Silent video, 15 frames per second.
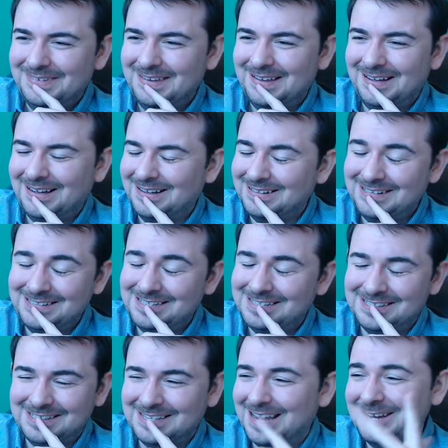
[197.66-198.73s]
Uh,
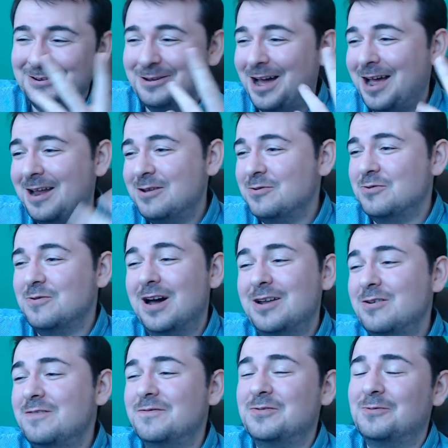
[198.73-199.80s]
Jesus, I don't, I don't know. I
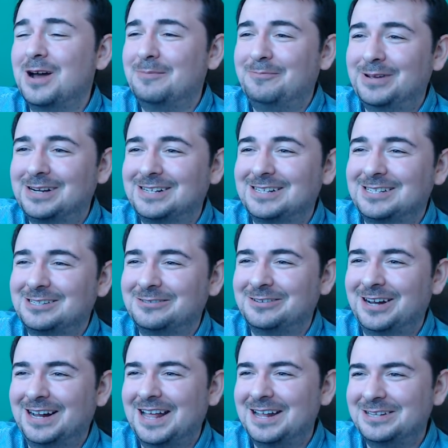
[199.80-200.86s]
don't even know why I picked the story.
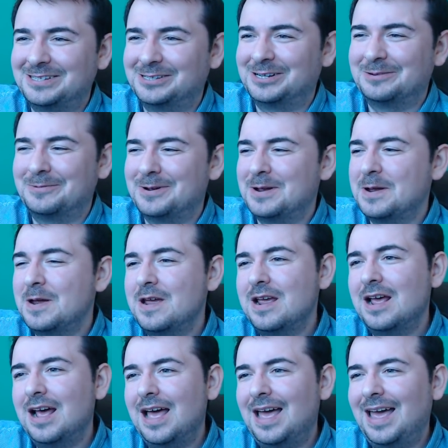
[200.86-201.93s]
I can't talk about it.
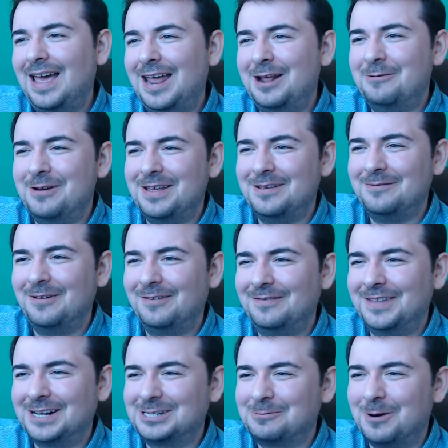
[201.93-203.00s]
Anyway,
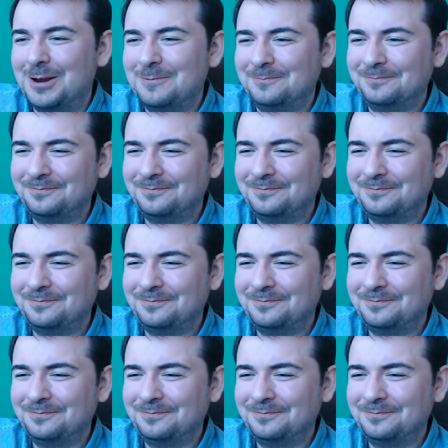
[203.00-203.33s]
next one.